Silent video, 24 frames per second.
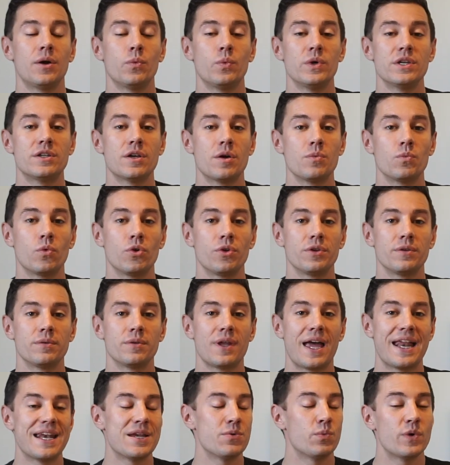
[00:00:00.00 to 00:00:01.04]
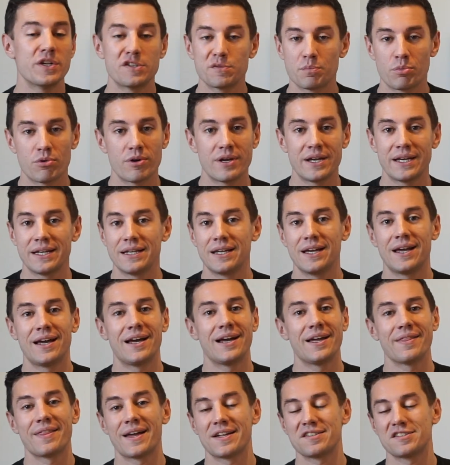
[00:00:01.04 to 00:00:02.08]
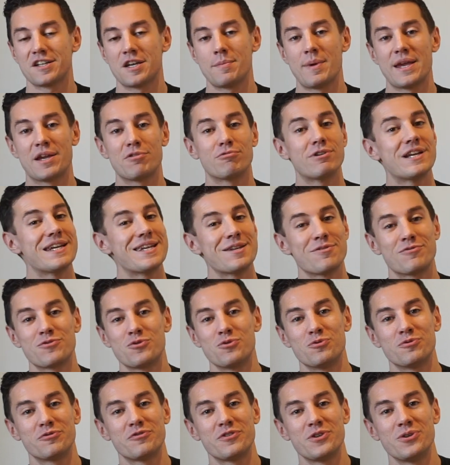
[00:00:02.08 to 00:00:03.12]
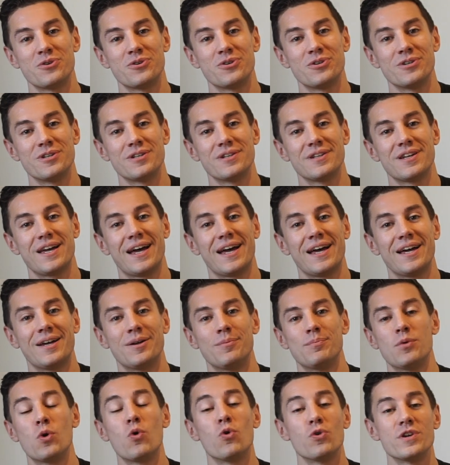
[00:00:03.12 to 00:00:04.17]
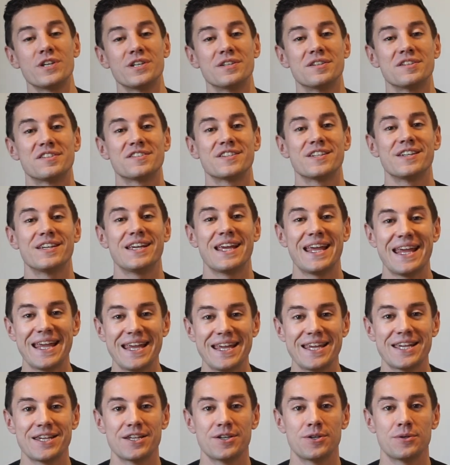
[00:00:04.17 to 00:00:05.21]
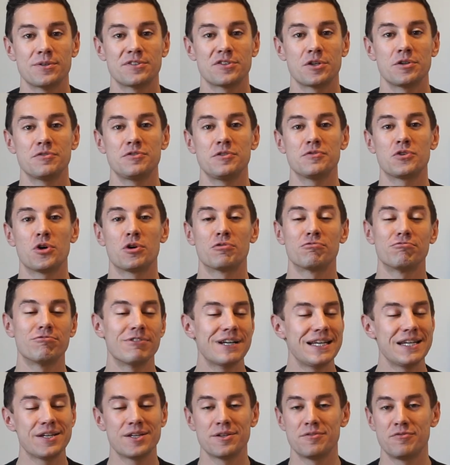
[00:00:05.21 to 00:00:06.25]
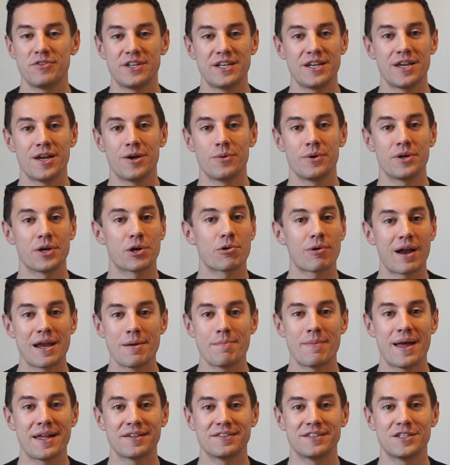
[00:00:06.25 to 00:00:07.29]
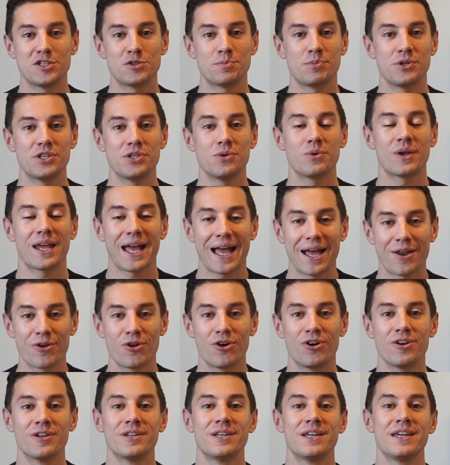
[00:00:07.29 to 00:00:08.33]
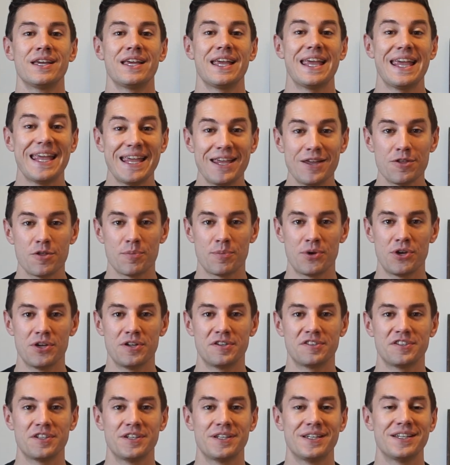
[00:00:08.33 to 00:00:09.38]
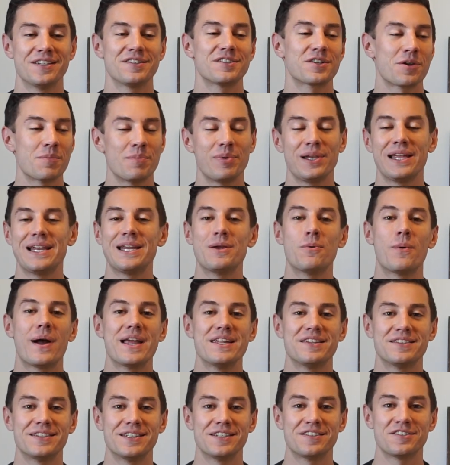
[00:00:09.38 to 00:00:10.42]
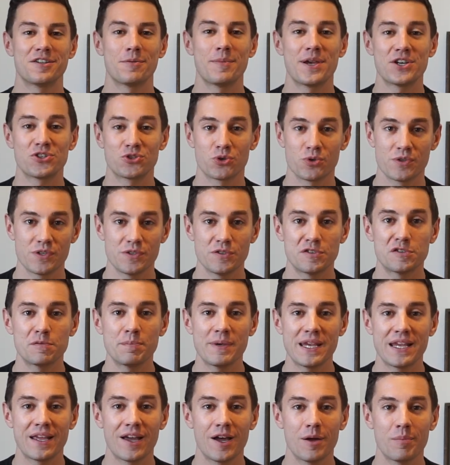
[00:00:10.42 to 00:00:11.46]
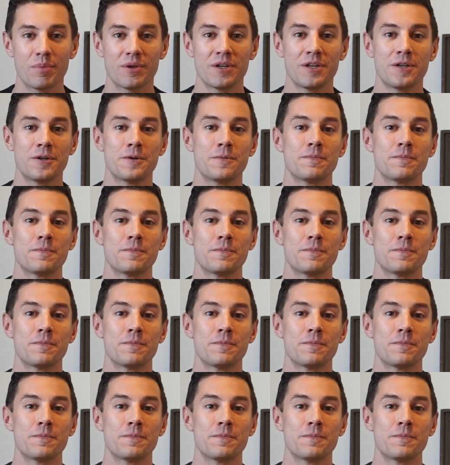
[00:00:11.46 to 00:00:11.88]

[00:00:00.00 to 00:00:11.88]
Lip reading: We don't want any whispering. That's going to make it really difficult for your audience to hear you. So if you've got a really good video and a great message, but you cannot hear the person, it's completely wasted. So make sure that you speak up.